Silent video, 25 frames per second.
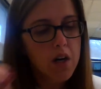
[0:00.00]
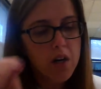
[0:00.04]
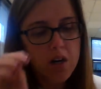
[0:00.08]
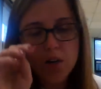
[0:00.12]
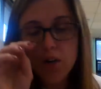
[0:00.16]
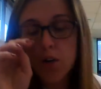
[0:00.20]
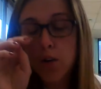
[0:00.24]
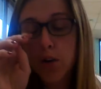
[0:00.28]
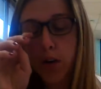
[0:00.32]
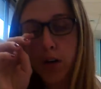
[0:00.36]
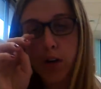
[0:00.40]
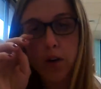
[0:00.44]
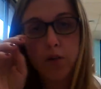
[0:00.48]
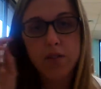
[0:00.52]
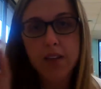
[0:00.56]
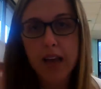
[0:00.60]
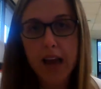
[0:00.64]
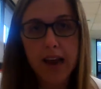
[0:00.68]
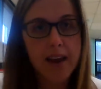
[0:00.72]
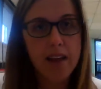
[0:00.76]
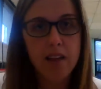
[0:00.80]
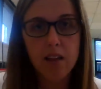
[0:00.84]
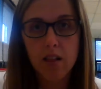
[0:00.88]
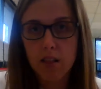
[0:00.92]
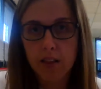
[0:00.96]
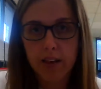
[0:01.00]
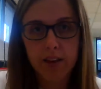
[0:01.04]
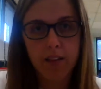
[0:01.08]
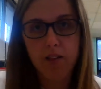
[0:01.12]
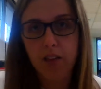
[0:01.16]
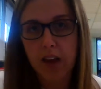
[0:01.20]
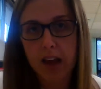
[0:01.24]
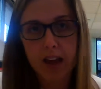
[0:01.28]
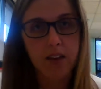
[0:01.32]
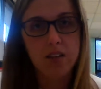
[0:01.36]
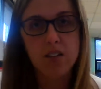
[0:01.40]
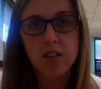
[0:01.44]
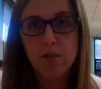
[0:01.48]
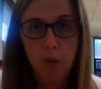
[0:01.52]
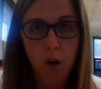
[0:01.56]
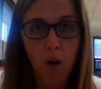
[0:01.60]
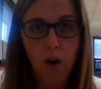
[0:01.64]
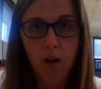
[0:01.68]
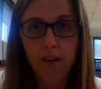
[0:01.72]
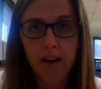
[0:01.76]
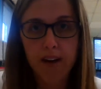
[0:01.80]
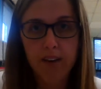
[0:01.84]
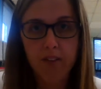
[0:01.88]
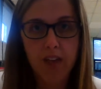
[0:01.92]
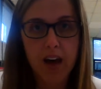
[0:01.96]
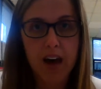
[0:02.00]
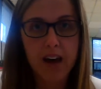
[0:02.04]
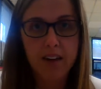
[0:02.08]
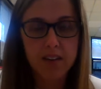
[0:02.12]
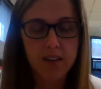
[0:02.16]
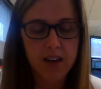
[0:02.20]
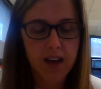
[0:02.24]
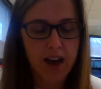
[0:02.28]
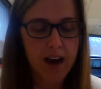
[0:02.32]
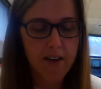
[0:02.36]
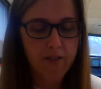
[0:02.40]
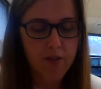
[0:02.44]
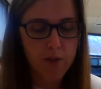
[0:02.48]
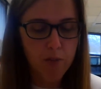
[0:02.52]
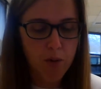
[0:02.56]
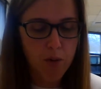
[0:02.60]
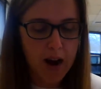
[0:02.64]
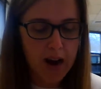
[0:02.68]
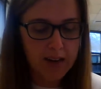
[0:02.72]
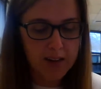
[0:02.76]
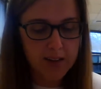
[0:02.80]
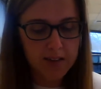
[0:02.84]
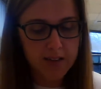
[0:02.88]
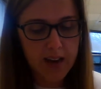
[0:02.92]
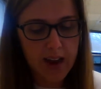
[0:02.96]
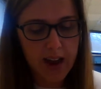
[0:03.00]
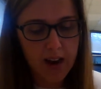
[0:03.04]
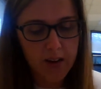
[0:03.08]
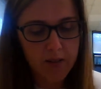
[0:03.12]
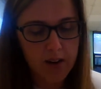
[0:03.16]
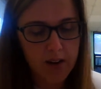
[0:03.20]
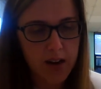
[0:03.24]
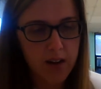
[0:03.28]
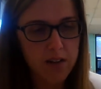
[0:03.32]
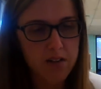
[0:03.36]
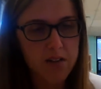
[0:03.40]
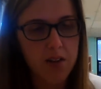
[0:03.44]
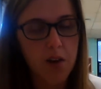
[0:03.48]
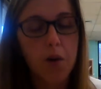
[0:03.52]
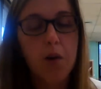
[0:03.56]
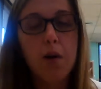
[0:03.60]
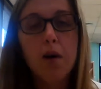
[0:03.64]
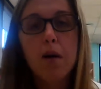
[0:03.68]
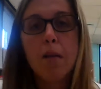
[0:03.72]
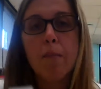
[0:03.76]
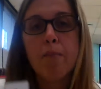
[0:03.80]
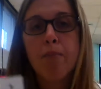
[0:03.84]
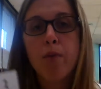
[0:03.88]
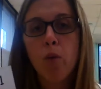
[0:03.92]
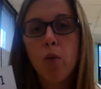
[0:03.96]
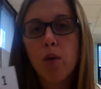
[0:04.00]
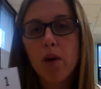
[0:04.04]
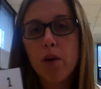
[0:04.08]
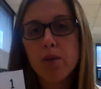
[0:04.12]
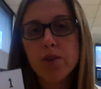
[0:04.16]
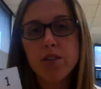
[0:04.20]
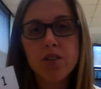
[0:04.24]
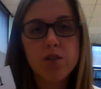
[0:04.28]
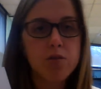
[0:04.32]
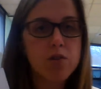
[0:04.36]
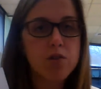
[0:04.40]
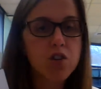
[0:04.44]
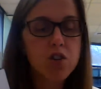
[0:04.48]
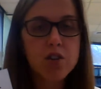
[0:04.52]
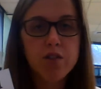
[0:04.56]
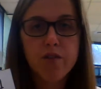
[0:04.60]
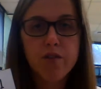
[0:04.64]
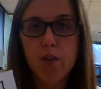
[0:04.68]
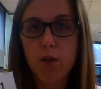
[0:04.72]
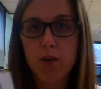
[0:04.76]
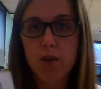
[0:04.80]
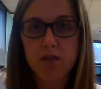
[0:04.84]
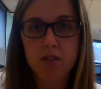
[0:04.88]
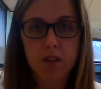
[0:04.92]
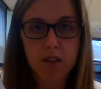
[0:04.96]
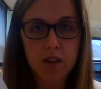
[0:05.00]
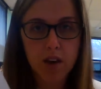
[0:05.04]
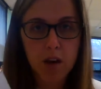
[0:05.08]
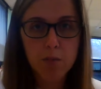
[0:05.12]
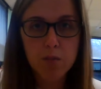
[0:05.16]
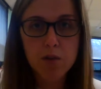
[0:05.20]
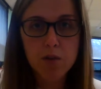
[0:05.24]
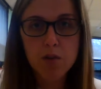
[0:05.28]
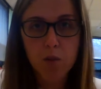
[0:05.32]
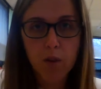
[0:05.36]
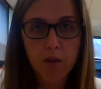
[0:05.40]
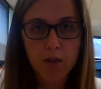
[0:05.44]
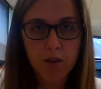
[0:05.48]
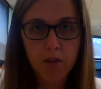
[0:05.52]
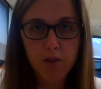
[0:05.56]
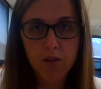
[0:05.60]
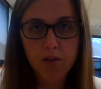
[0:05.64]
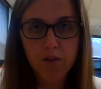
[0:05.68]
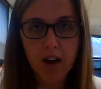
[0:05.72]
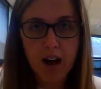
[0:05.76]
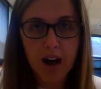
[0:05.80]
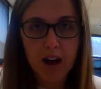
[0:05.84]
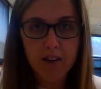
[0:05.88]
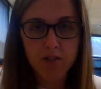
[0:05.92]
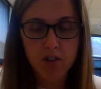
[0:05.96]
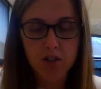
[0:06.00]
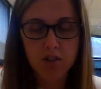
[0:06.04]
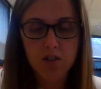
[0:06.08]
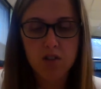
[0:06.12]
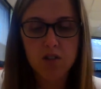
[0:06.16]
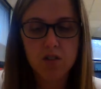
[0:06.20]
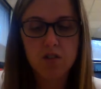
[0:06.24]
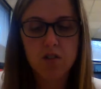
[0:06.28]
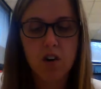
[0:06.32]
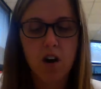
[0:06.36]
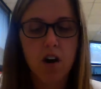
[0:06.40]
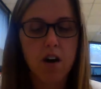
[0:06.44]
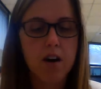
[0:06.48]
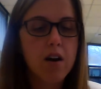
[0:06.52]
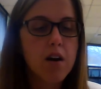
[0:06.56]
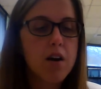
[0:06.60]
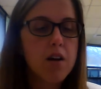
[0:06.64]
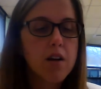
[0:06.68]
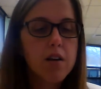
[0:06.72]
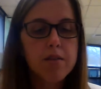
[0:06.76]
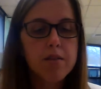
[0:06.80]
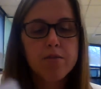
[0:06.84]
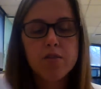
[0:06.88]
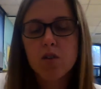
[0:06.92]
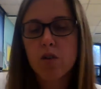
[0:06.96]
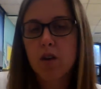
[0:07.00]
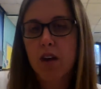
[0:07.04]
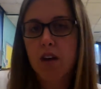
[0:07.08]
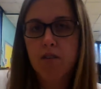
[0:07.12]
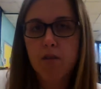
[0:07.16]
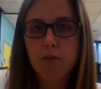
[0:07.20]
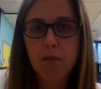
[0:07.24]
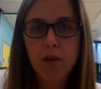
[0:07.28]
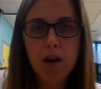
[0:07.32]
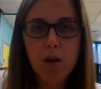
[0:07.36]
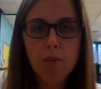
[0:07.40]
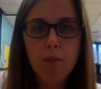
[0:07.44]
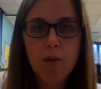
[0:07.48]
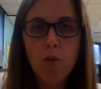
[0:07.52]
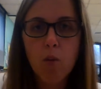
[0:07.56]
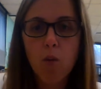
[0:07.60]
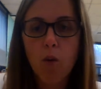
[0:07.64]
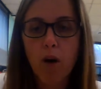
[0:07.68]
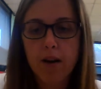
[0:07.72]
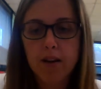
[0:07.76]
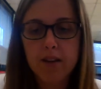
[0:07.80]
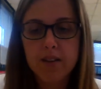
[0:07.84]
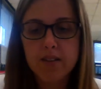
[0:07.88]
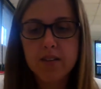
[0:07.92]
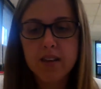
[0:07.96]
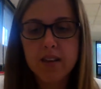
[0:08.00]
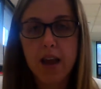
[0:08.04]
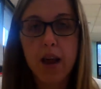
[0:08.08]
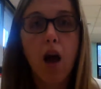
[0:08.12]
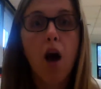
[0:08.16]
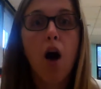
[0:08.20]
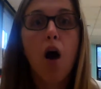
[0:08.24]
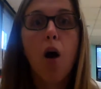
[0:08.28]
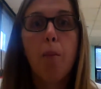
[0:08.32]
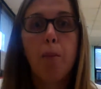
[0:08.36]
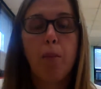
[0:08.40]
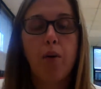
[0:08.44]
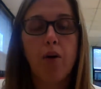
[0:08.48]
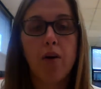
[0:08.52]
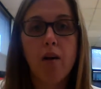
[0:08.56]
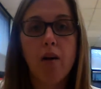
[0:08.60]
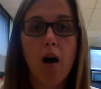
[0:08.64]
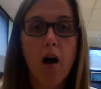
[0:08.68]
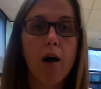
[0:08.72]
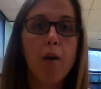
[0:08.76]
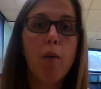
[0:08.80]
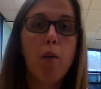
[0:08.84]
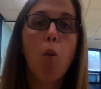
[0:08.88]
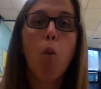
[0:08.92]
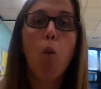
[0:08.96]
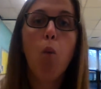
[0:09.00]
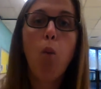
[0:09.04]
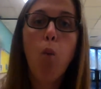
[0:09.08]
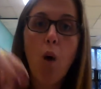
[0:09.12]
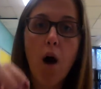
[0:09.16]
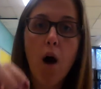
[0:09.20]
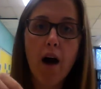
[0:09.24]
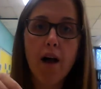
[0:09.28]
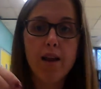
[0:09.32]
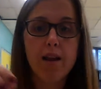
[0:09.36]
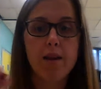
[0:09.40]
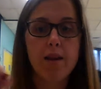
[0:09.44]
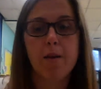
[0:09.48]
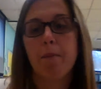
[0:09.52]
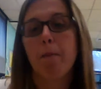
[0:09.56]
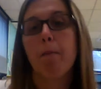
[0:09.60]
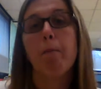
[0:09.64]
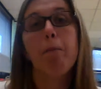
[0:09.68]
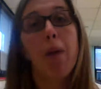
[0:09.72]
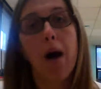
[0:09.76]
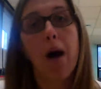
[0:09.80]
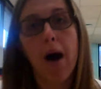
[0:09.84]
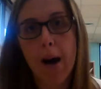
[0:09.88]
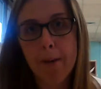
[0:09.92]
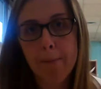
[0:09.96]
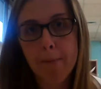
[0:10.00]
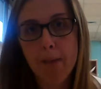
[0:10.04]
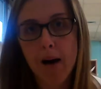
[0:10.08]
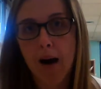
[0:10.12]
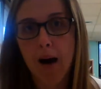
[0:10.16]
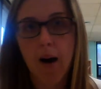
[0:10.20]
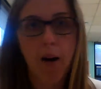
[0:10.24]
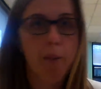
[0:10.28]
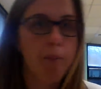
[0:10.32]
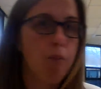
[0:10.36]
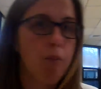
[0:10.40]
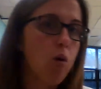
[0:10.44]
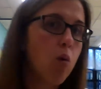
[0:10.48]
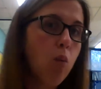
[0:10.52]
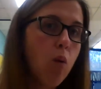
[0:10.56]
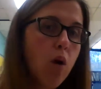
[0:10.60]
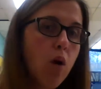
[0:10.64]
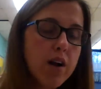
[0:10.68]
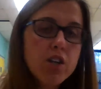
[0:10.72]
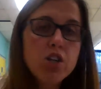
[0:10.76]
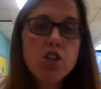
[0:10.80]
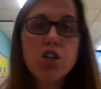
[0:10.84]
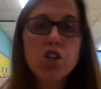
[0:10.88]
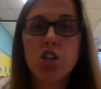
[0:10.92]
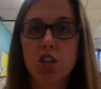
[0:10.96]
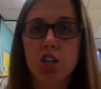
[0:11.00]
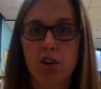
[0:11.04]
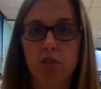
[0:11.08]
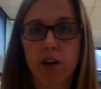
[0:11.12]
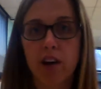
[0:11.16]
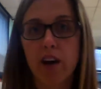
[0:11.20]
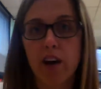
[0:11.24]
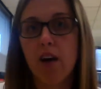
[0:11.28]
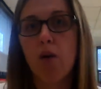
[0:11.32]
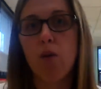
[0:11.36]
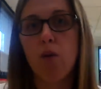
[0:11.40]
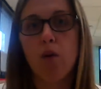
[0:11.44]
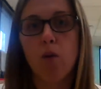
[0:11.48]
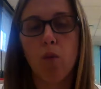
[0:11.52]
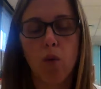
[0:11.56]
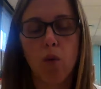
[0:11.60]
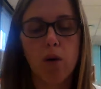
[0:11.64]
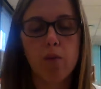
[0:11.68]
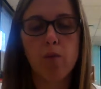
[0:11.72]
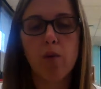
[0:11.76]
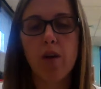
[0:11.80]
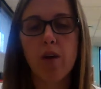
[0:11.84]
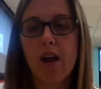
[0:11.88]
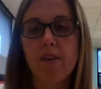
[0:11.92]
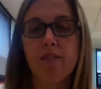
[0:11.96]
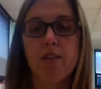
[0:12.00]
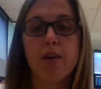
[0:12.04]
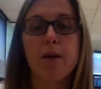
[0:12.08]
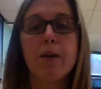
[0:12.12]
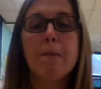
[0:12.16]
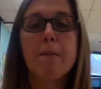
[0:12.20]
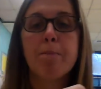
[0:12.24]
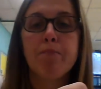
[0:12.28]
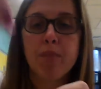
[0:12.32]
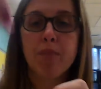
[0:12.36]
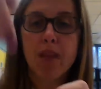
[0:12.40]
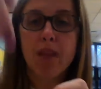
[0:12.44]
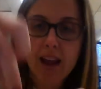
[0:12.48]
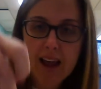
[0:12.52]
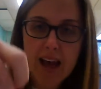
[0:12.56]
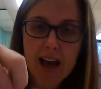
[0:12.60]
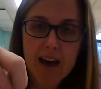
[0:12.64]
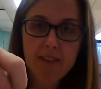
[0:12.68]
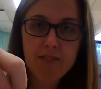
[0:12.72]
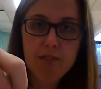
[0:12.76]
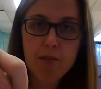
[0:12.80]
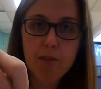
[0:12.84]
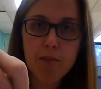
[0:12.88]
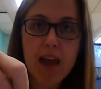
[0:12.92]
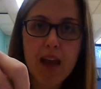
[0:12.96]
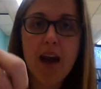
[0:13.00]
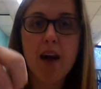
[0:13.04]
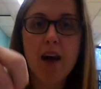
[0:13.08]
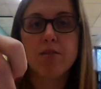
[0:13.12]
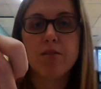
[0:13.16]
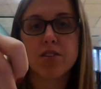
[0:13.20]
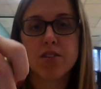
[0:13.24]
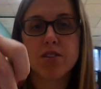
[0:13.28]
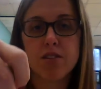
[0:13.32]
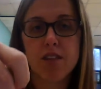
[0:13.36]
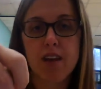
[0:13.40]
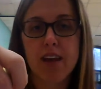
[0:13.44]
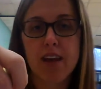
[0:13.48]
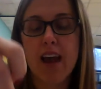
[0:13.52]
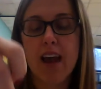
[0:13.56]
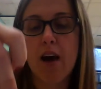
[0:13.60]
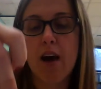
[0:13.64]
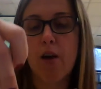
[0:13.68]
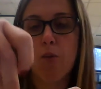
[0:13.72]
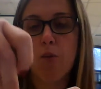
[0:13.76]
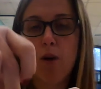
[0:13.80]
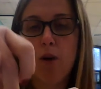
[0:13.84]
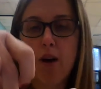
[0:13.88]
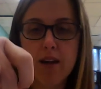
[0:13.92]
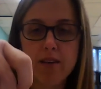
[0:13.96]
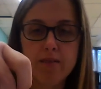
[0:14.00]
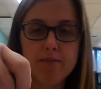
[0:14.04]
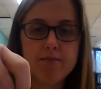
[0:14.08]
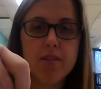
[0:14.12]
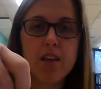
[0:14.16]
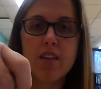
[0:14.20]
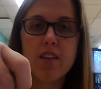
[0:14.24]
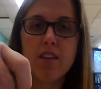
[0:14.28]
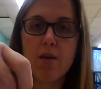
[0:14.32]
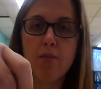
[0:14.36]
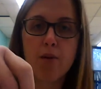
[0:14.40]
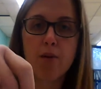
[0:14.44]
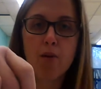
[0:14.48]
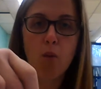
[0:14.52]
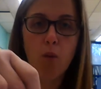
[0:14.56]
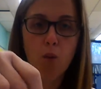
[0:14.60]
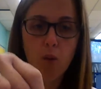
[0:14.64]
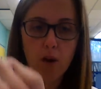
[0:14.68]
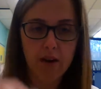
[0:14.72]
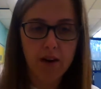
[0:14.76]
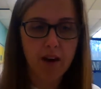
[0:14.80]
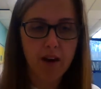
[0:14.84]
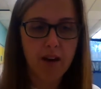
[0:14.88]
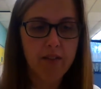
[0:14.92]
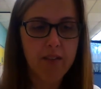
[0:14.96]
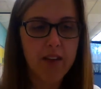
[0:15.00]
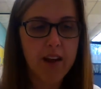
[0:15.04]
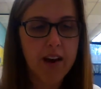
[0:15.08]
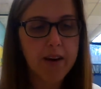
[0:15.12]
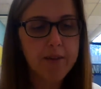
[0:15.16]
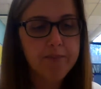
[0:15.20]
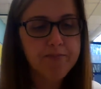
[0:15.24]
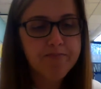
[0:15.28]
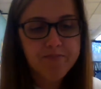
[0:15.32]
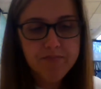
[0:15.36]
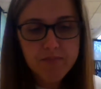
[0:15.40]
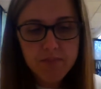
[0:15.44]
You could use anything small like that to have them practice counting. So what I would do is just focus on the numbers 1 through 5 just to start. So give them the number one and say, put on one pom-pom or one Cheerio or one whatever, and have them count. So they count one and they put one on there.